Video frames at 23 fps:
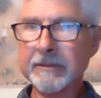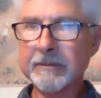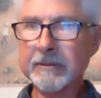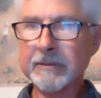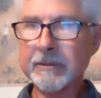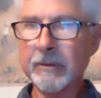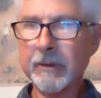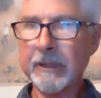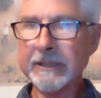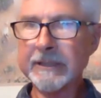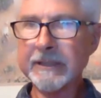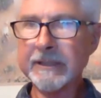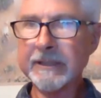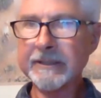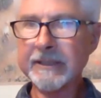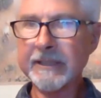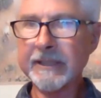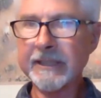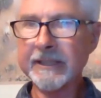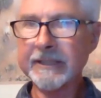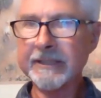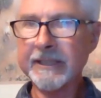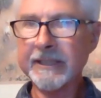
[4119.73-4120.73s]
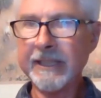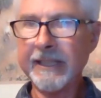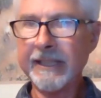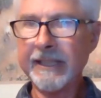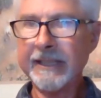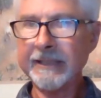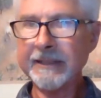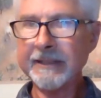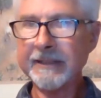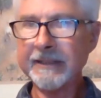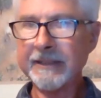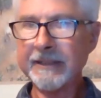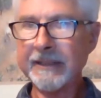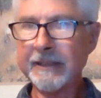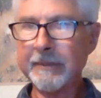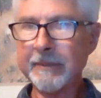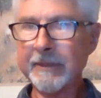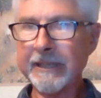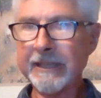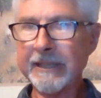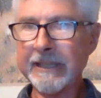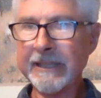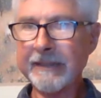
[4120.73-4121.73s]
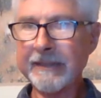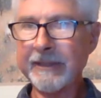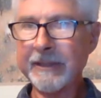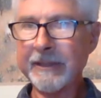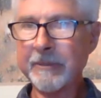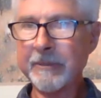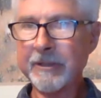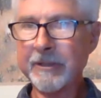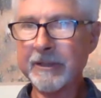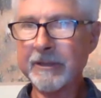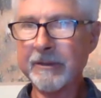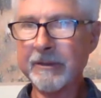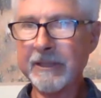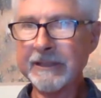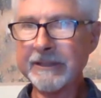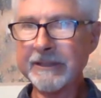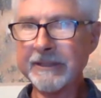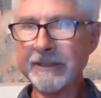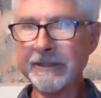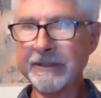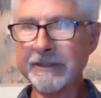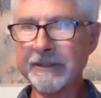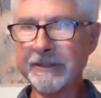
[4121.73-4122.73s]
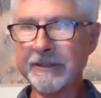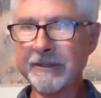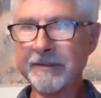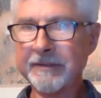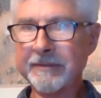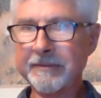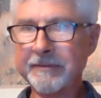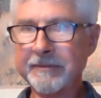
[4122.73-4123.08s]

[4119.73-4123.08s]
questions in the chat. Anybody have any more questions?